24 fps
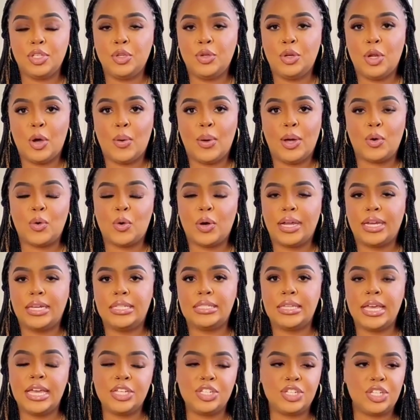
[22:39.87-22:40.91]
"He asked
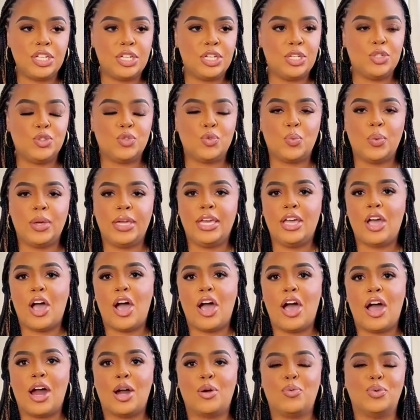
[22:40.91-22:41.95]
me to be safe.
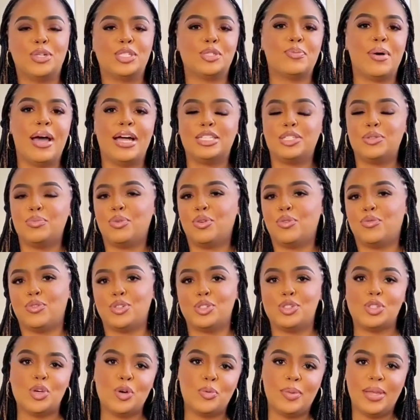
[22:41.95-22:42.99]

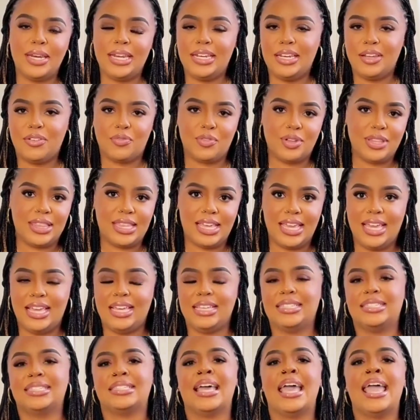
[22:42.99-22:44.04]
That's it.
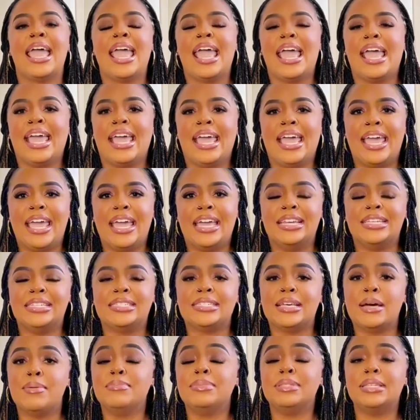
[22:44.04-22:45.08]
I was never
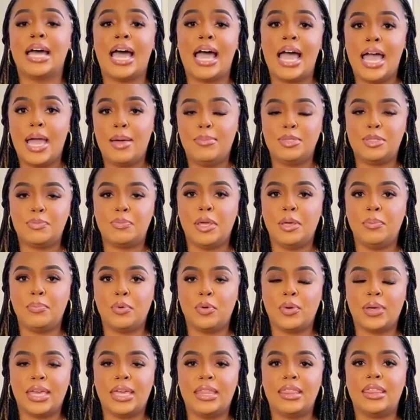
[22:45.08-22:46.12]
afraid of Raghav.
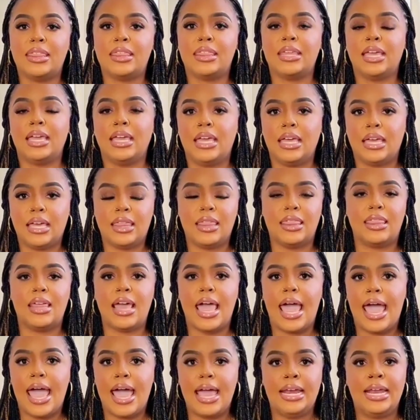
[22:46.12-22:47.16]
He's
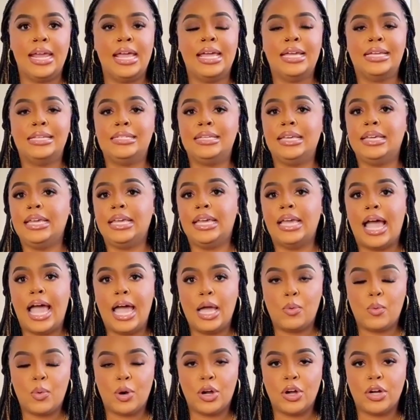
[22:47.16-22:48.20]
not that kind of
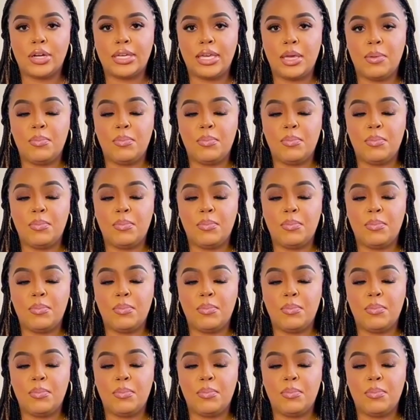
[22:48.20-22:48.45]
man."